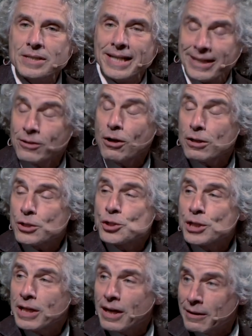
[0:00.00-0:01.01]
a
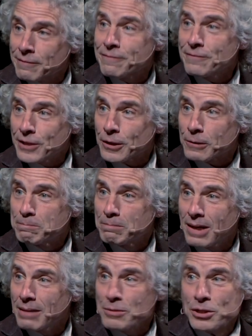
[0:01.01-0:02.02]
technology of fear.
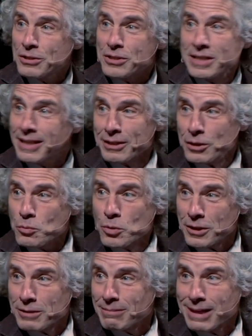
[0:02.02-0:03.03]
You can see that in the
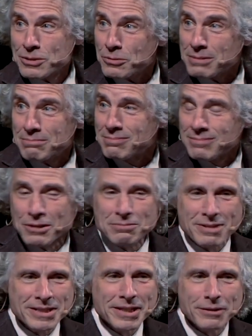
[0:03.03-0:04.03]
word. That's what
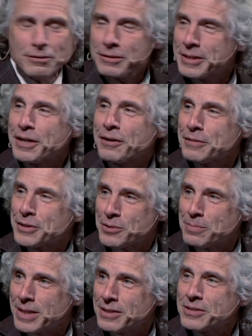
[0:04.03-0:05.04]
the terror and terrorism
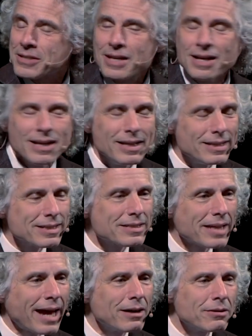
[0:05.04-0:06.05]
means. It's
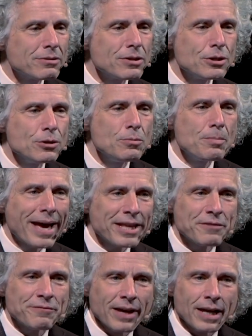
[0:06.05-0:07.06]
how do you
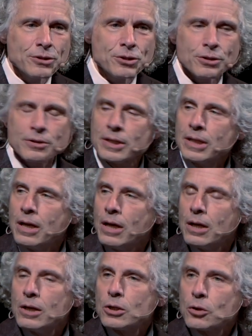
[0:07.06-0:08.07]
manufacture the
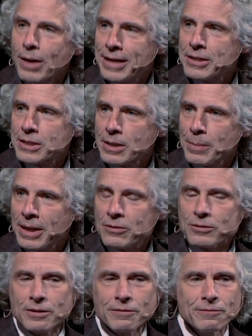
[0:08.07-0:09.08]
greatest
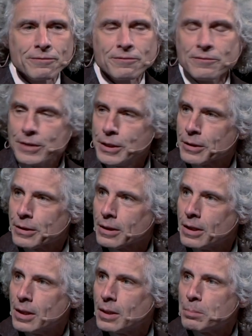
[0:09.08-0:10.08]
amount of fear
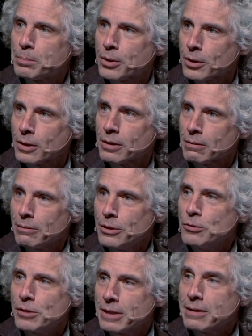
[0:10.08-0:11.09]
per
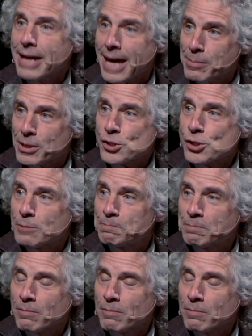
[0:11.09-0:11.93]
unit damage.